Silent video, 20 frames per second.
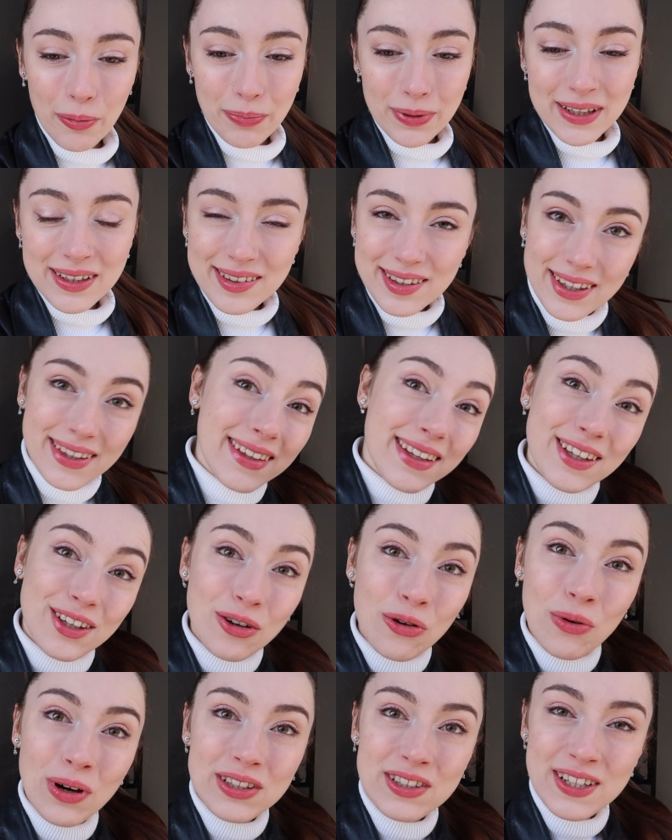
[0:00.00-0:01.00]
please
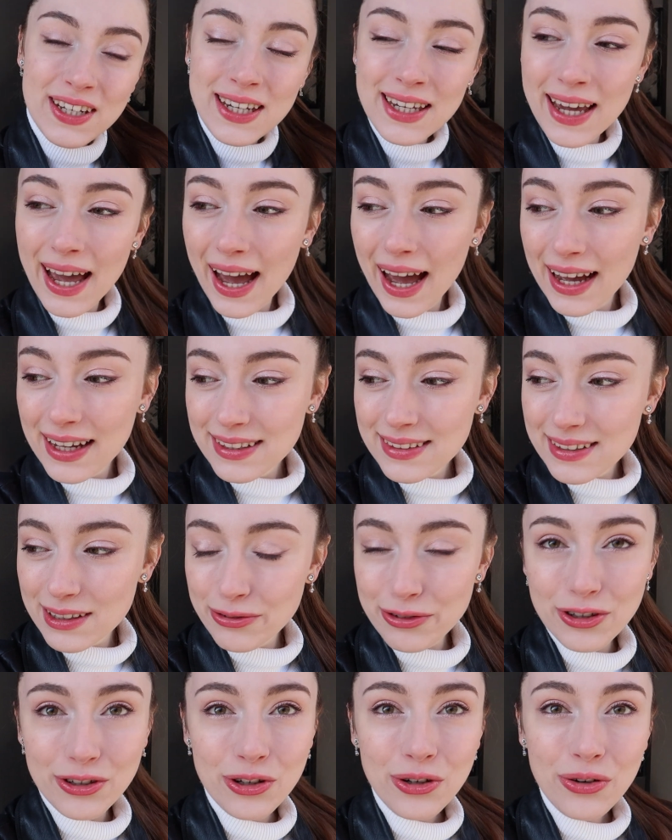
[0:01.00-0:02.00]
continue watching. And
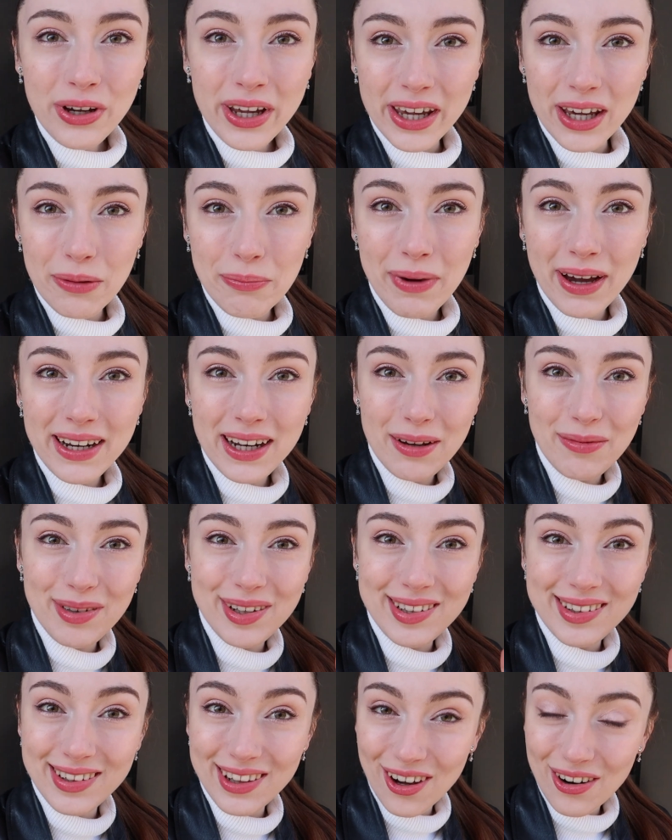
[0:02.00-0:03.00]
if you're new here, my name
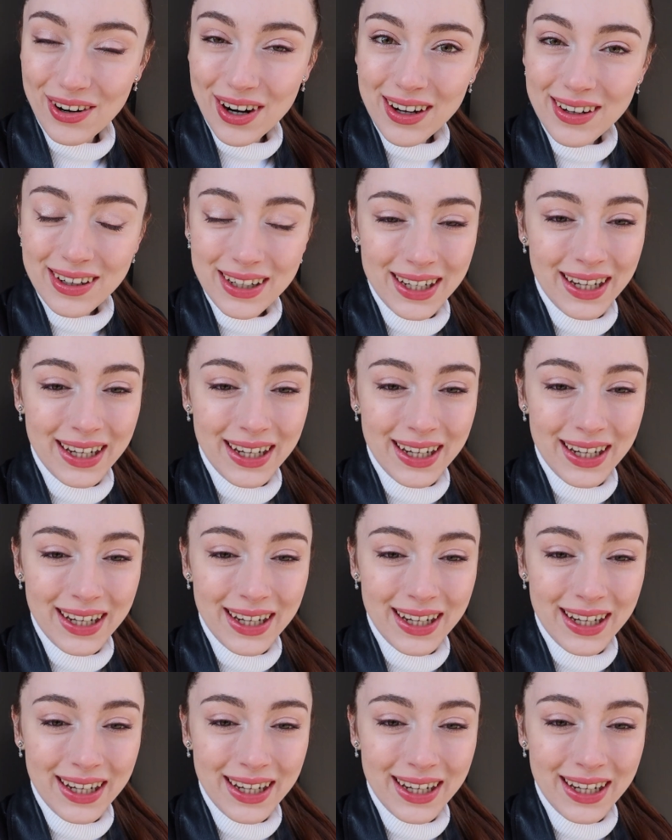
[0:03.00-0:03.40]
is Laura.